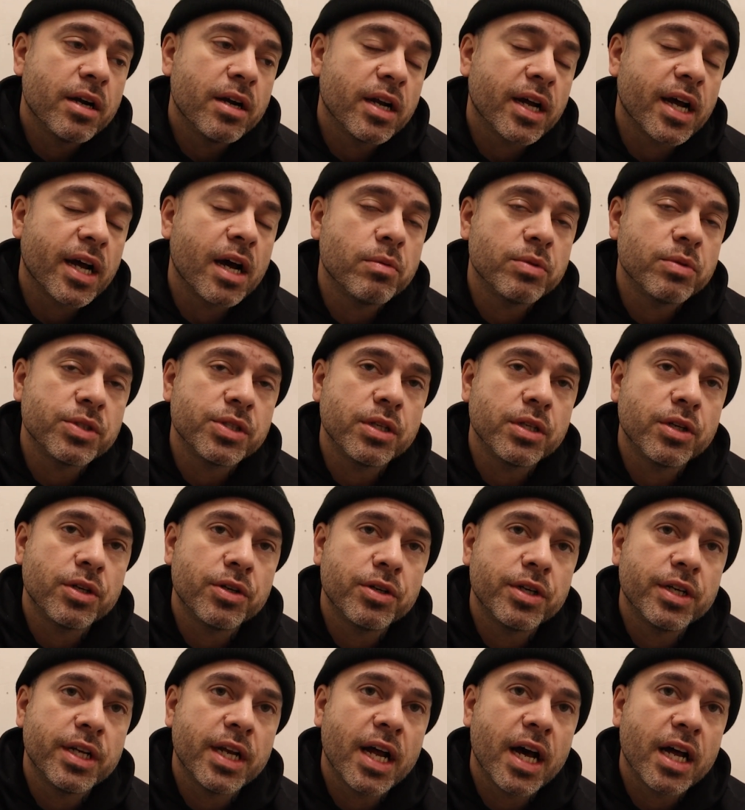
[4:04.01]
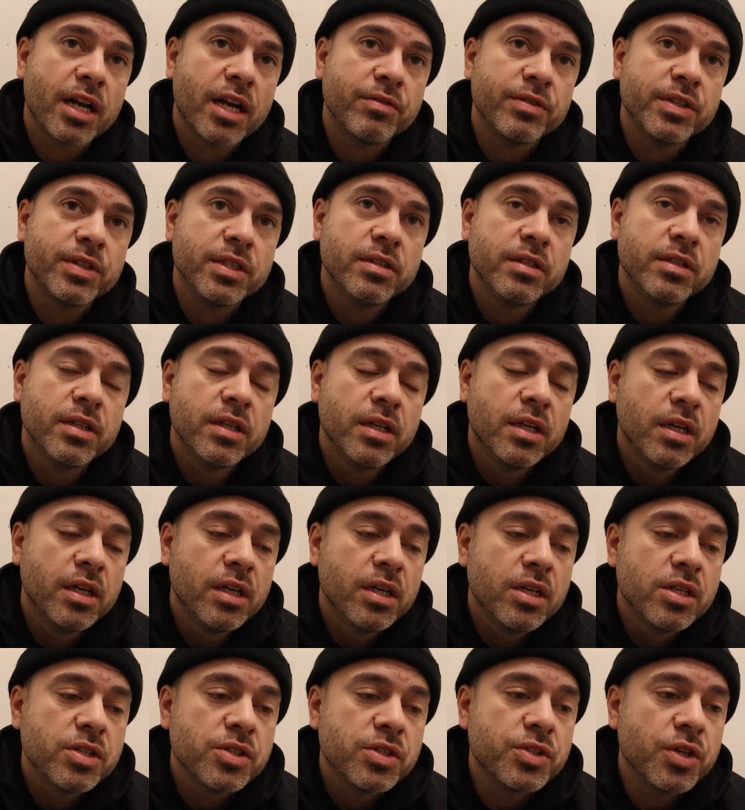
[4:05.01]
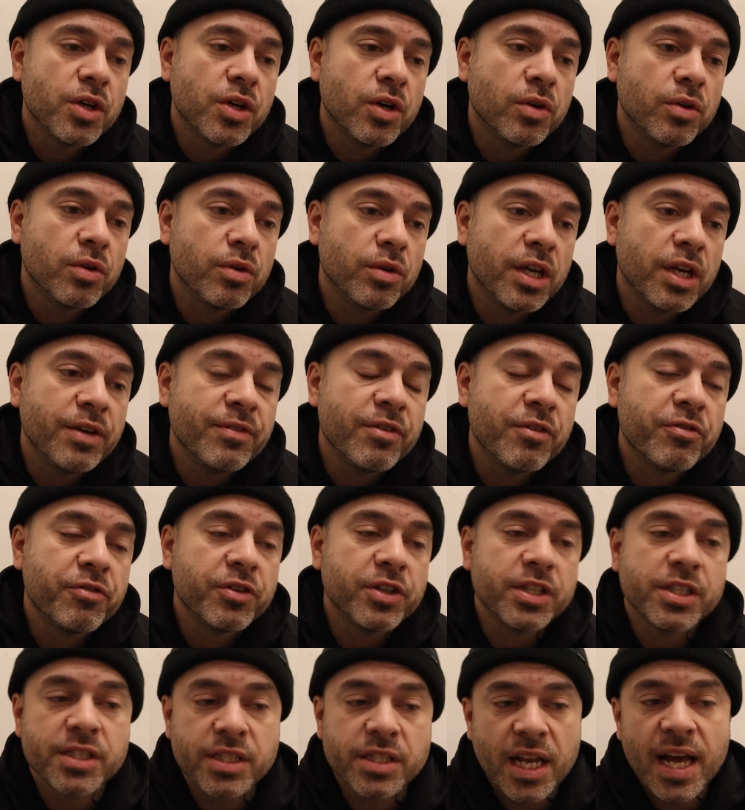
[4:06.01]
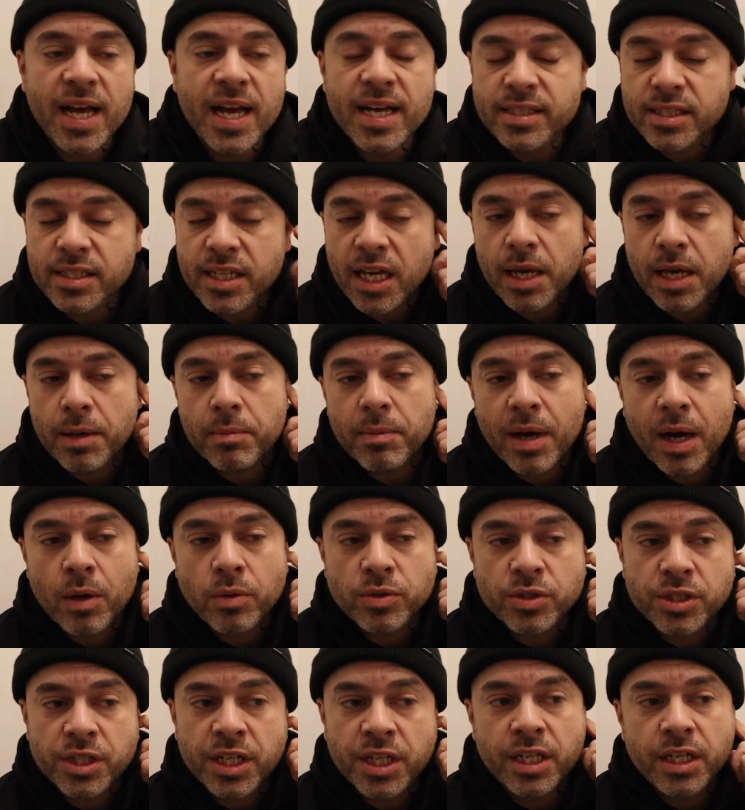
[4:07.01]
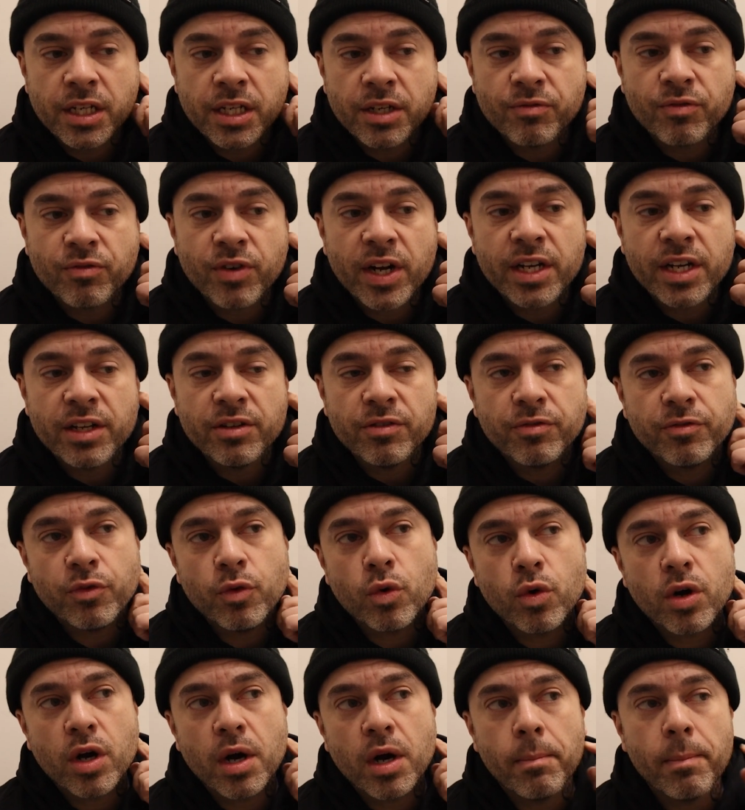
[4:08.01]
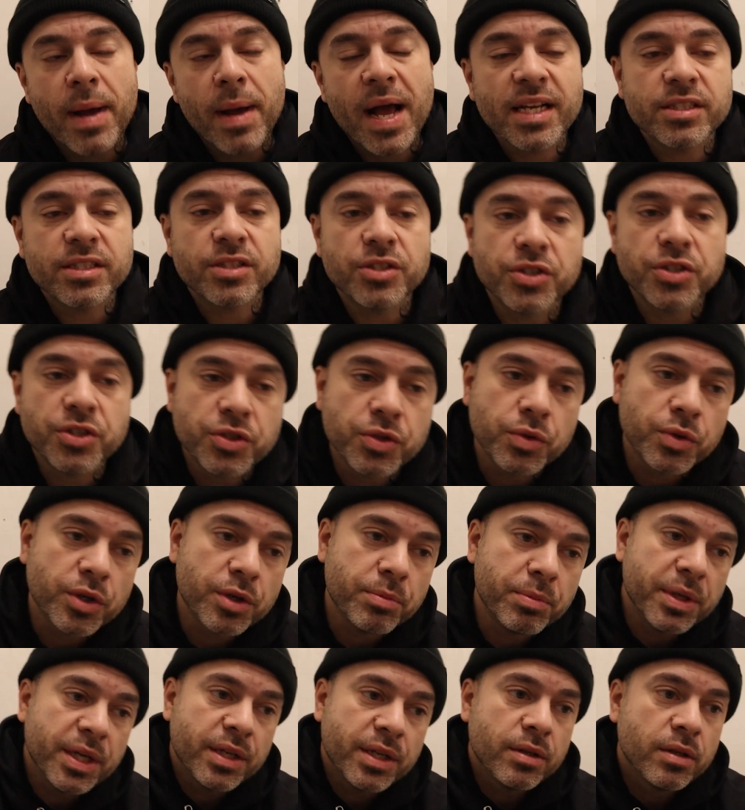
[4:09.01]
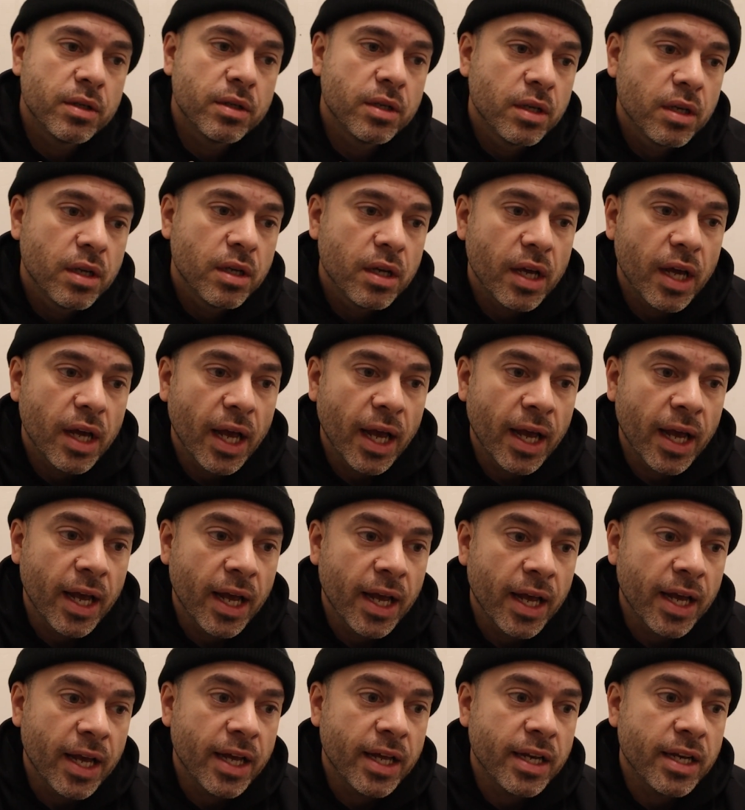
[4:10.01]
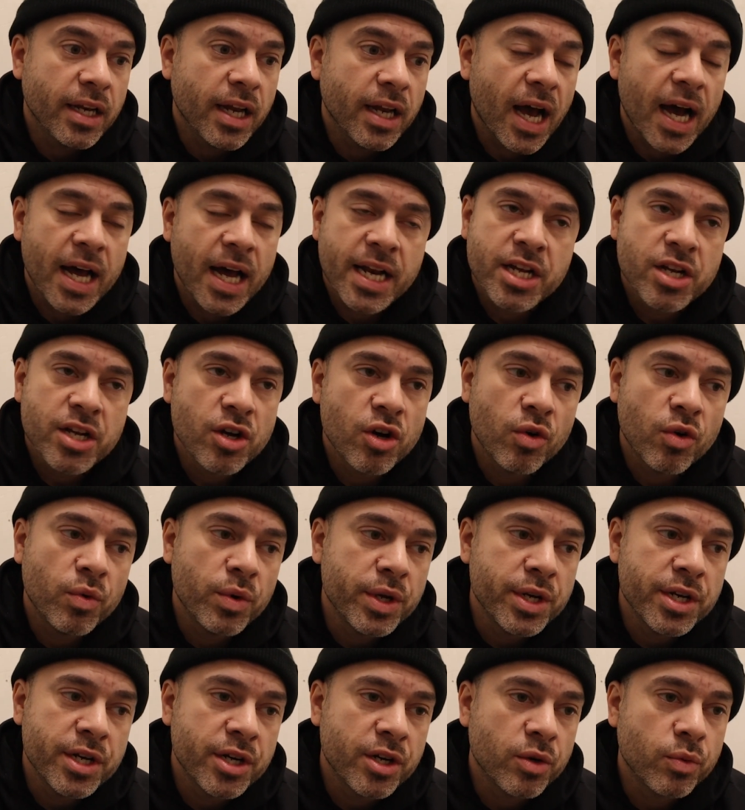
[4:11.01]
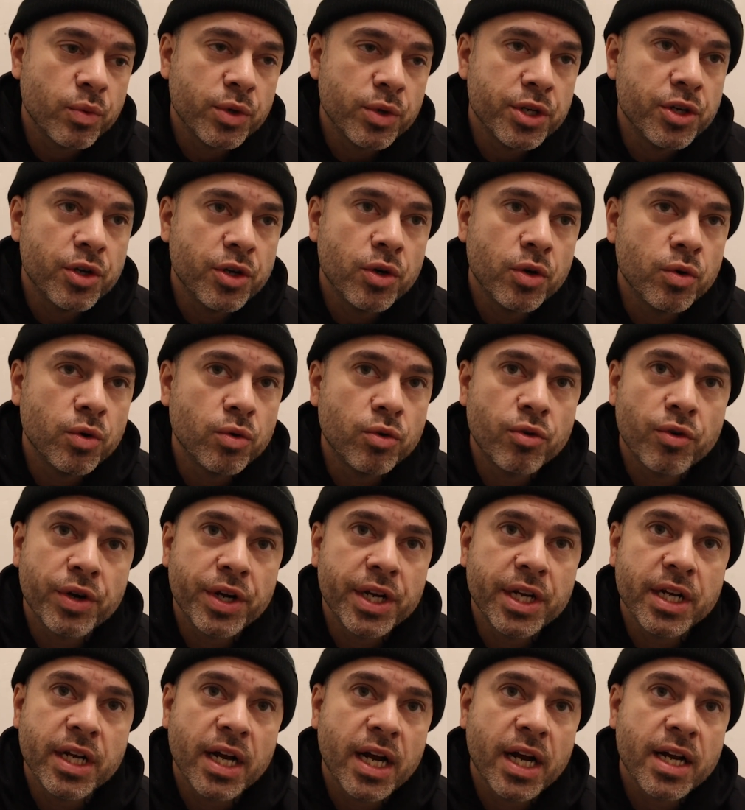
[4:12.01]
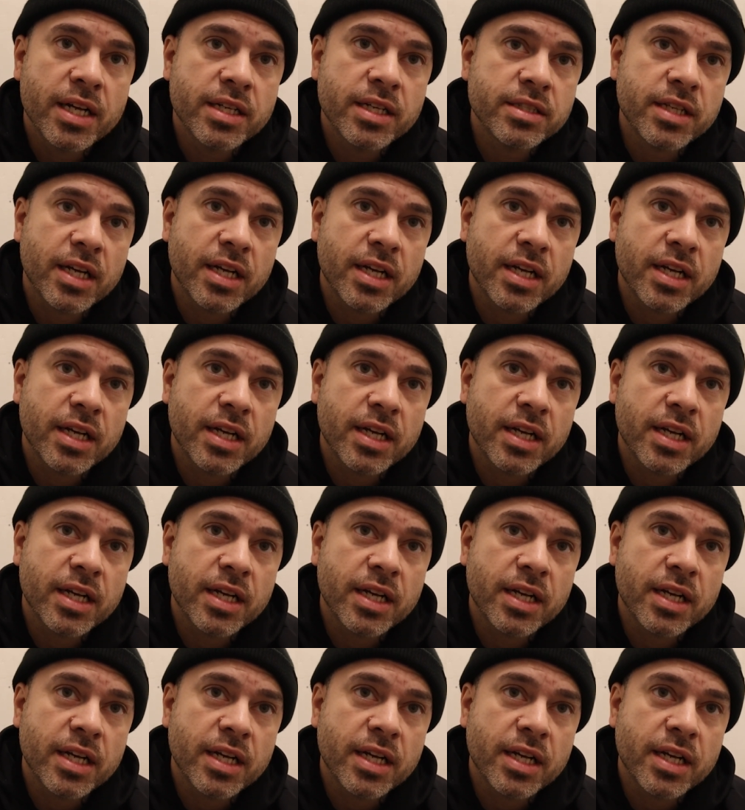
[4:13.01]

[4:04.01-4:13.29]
I was learning out of it. So even for this last camp, I was getting ready for a Masters tournament, and I didn't go in there with no green guys.